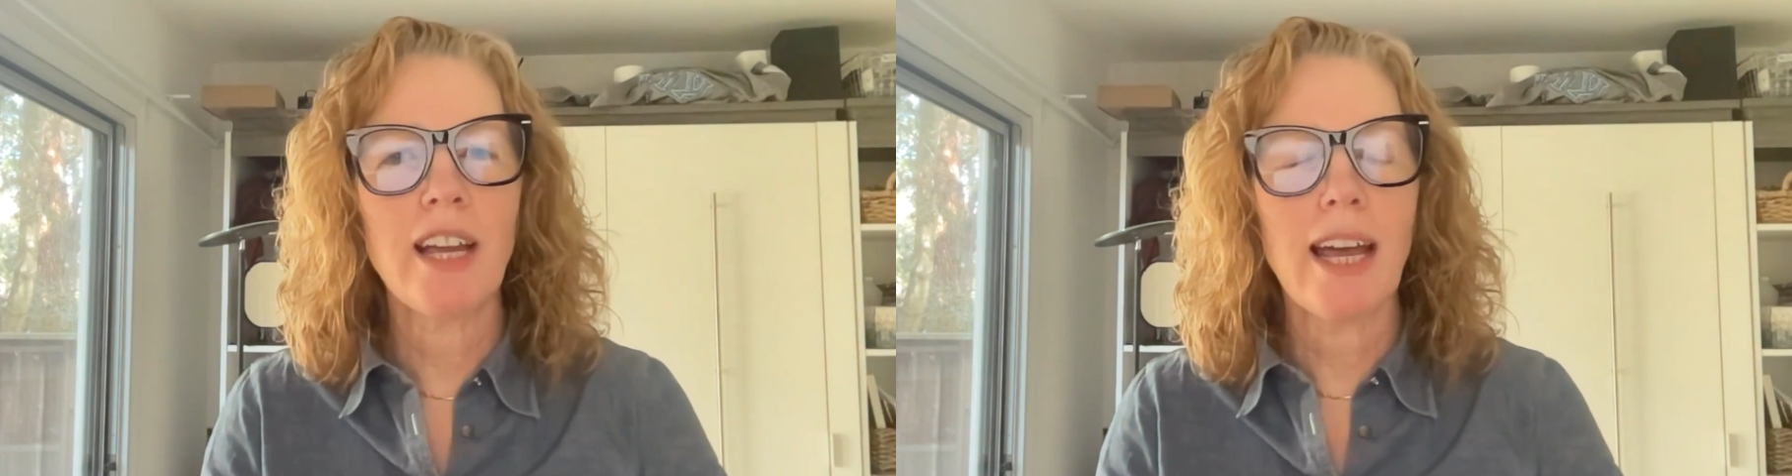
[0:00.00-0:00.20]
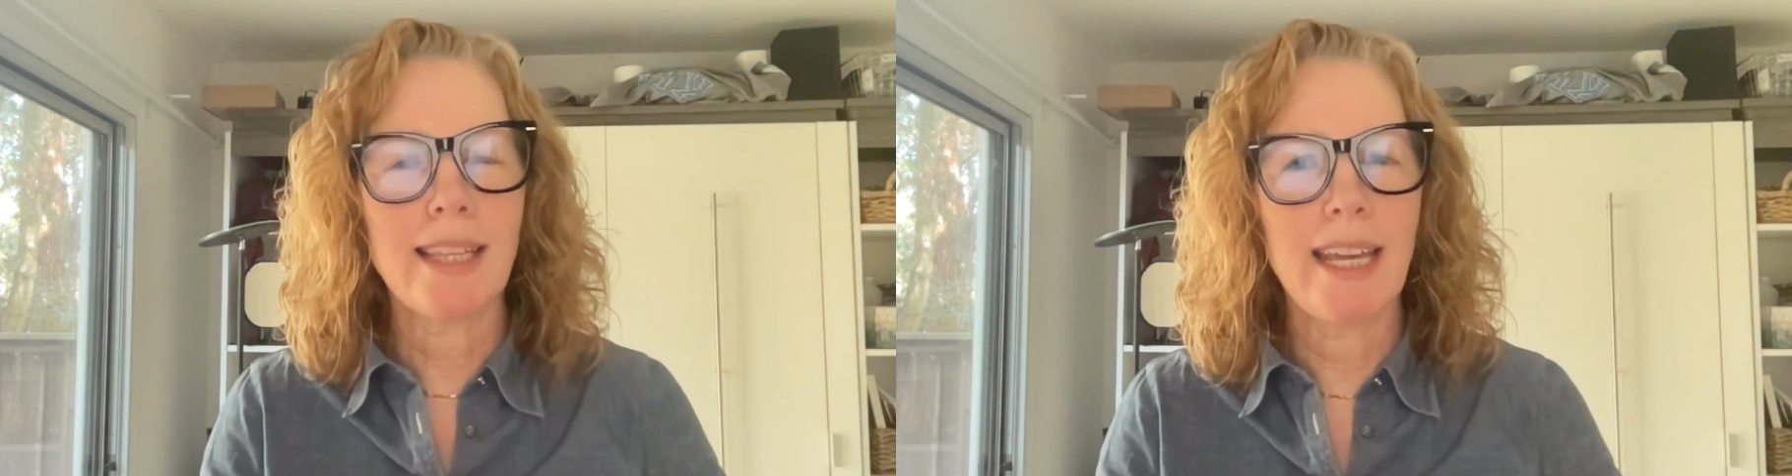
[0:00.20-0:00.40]

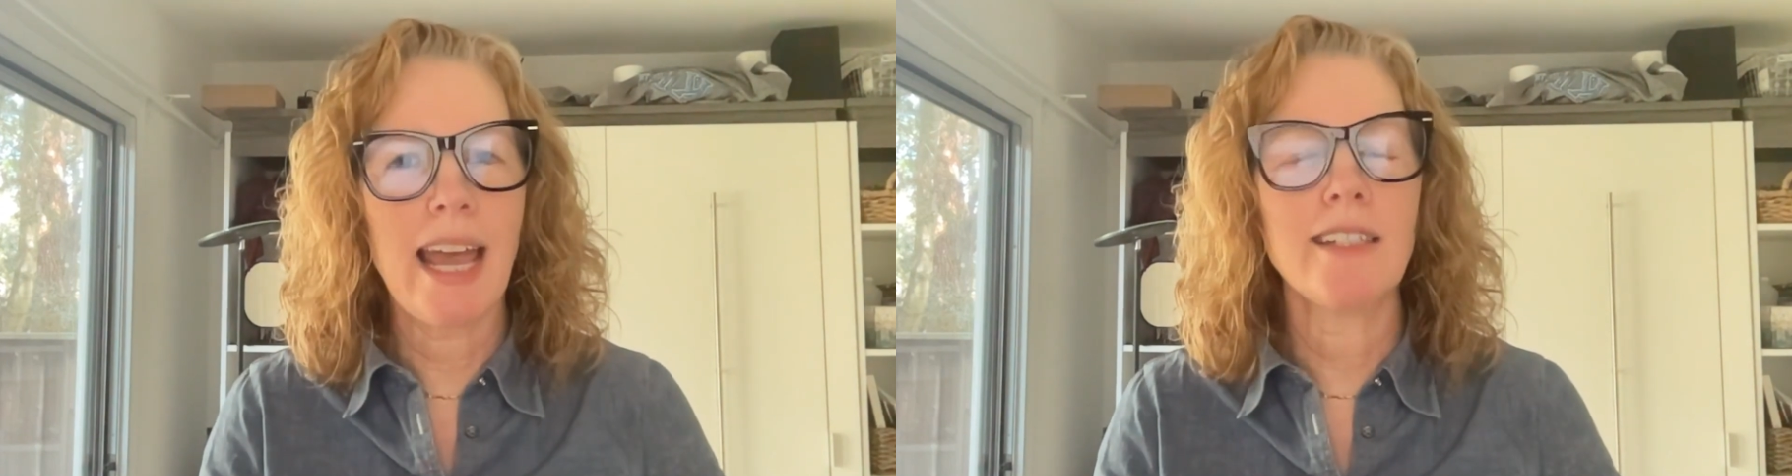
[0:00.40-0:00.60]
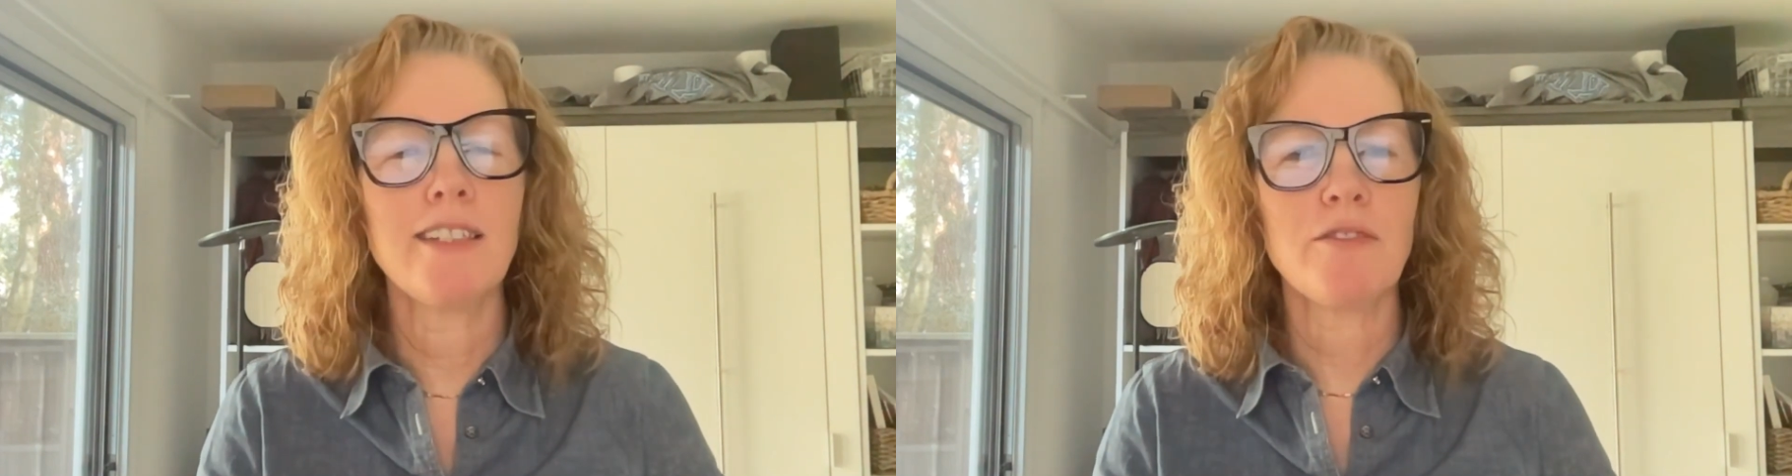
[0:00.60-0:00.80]
at the
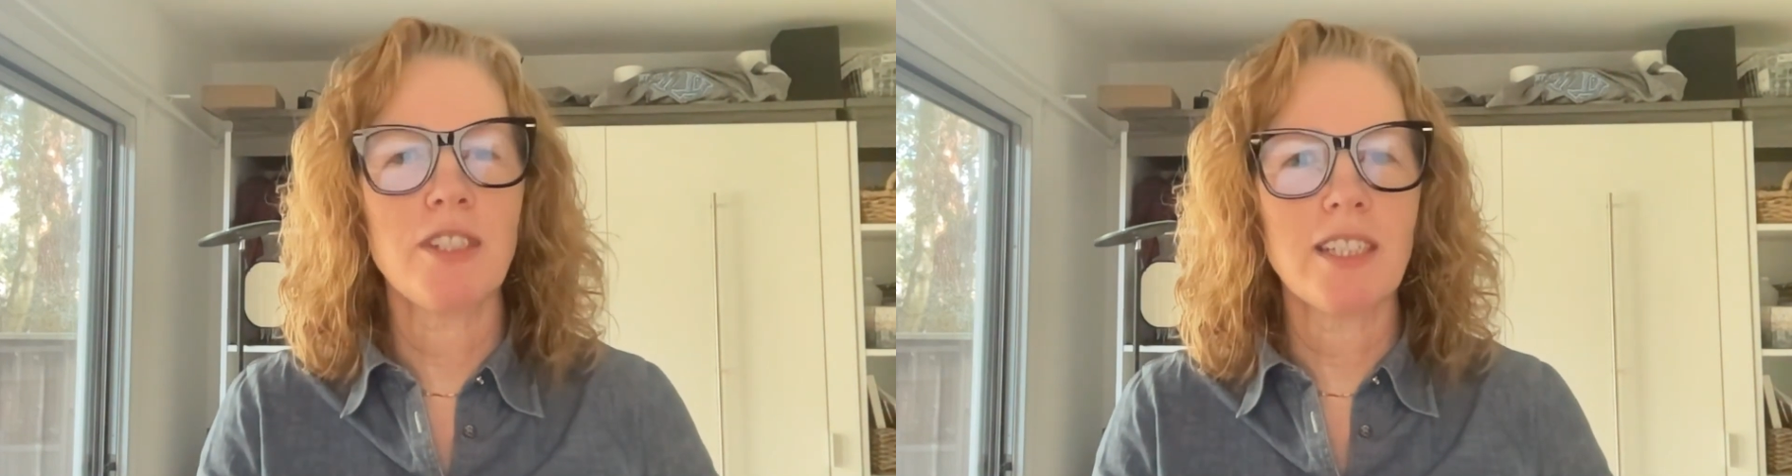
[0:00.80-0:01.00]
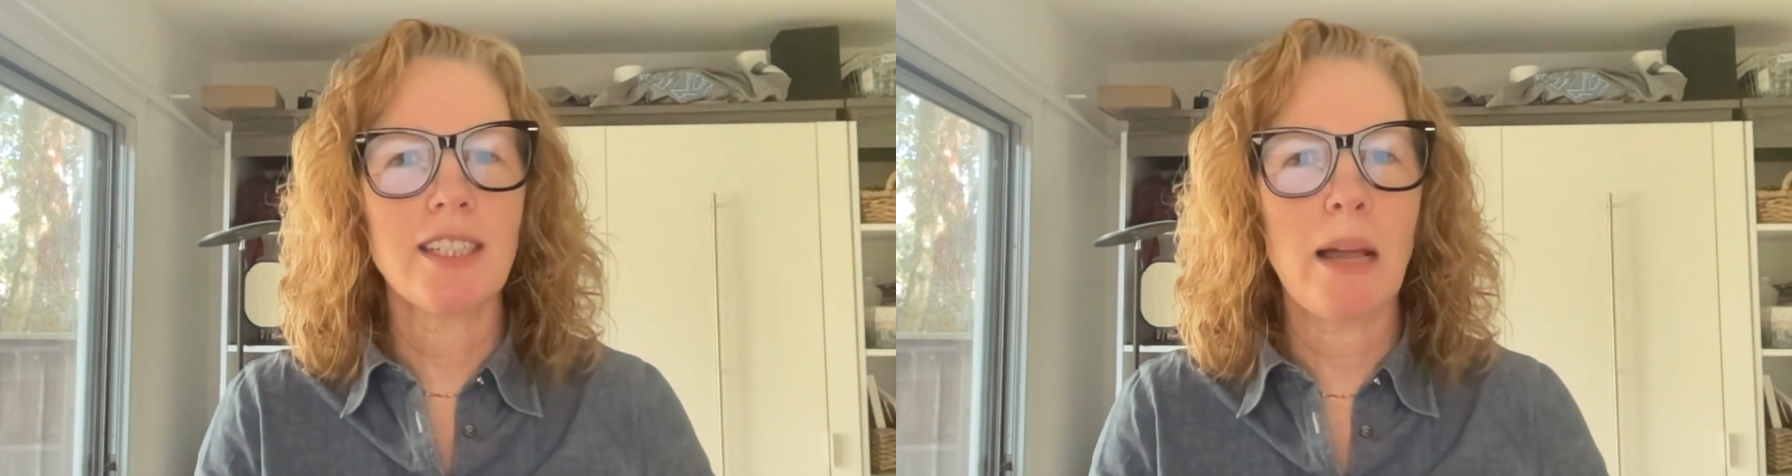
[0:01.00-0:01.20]
end of
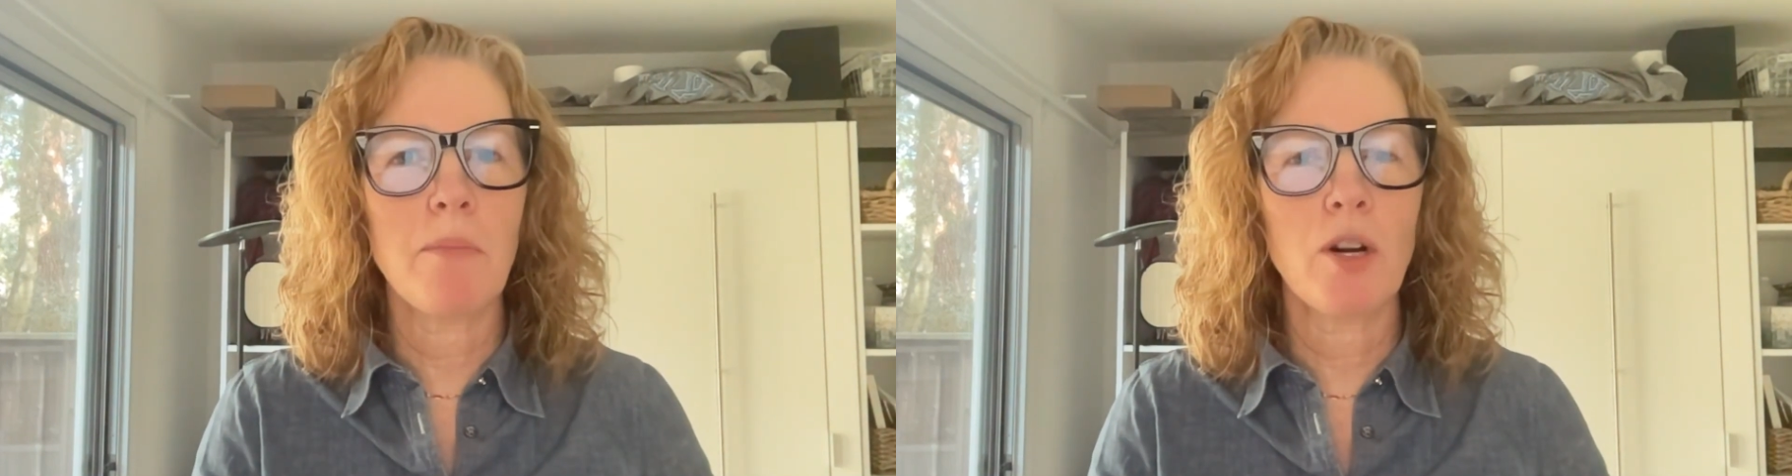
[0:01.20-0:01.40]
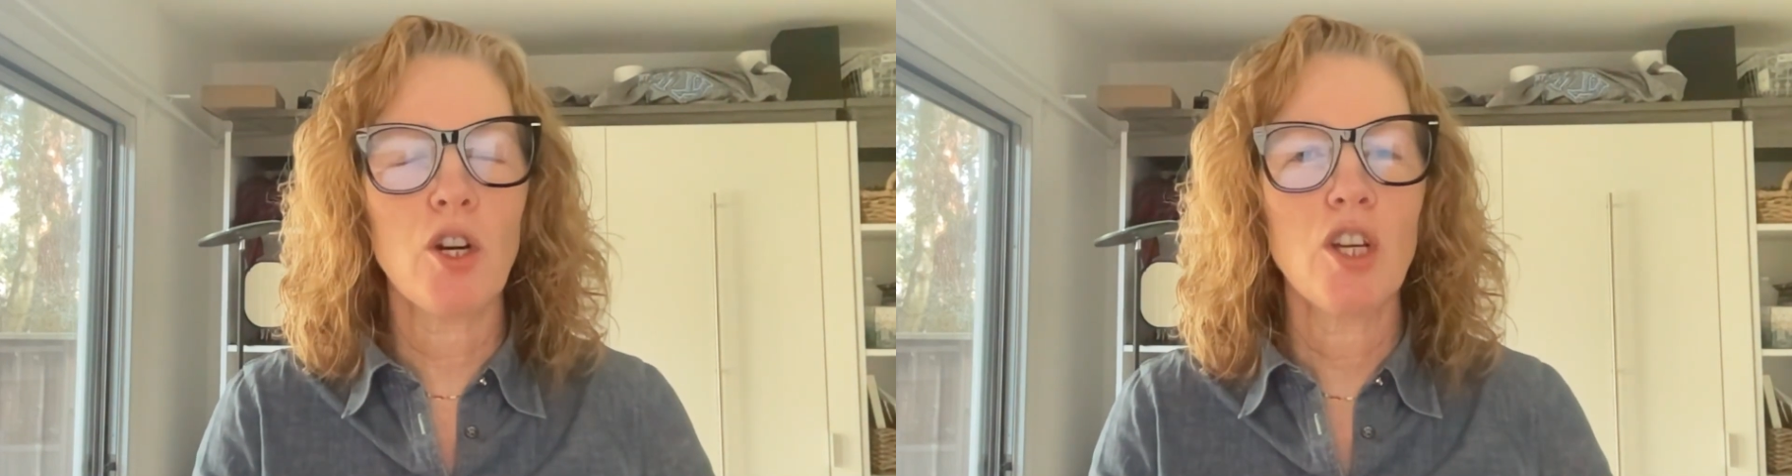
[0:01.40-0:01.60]

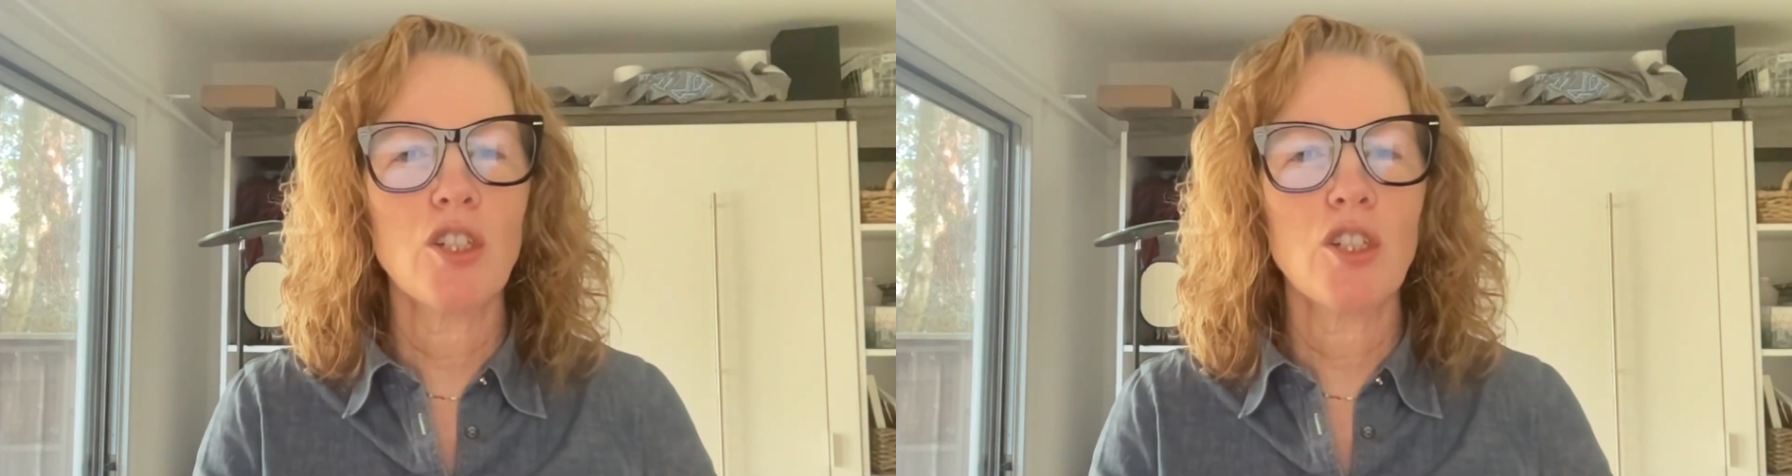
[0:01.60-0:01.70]
December,